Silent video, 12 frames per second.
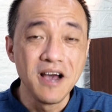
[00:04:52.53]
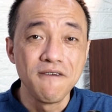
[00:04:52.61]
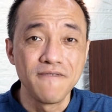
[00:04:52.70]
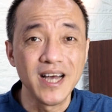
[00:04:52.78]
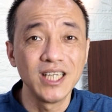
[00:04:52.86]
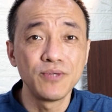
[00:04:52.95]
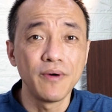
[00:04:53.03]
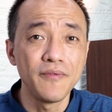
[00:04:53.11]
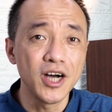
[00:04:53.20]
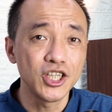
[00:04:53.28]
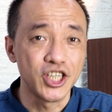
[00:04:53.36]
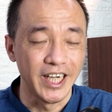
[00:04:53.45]
Thanks for
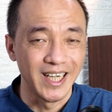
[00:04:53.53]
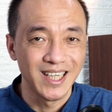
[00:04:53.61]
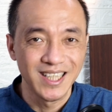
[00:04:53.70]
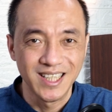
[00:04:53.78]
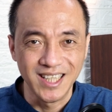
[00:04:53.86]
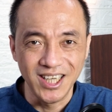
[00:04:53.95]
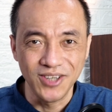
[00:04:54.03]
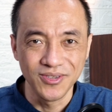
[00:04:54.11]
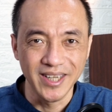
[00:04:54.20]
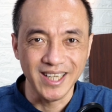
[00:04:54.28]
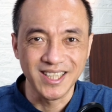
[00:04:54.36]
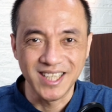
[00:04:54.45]
watching. See you
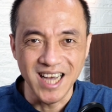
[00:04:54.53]
next